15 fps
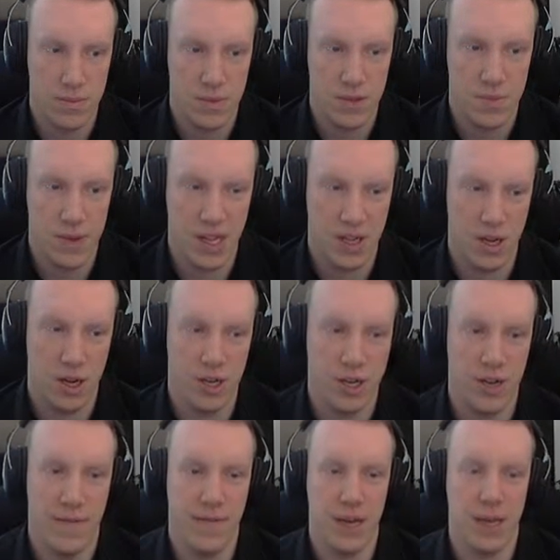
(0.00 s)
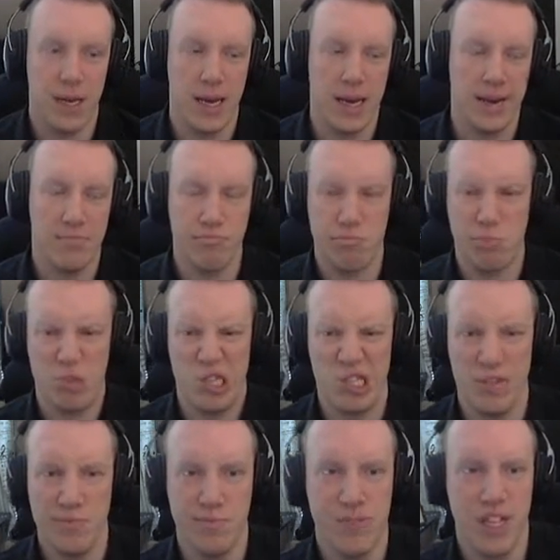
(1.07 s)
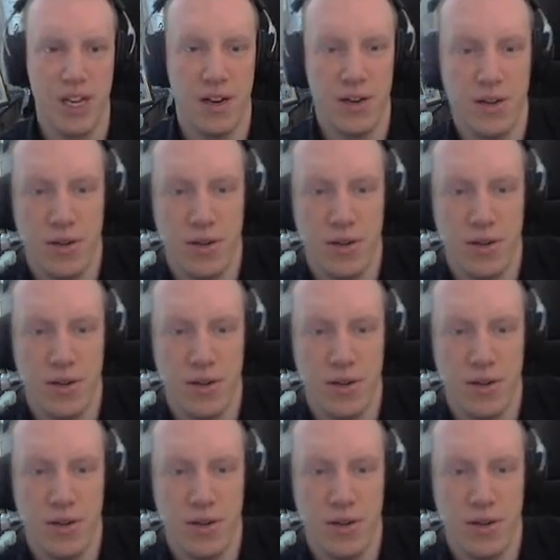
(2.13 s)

Speed harshly fell. I didn't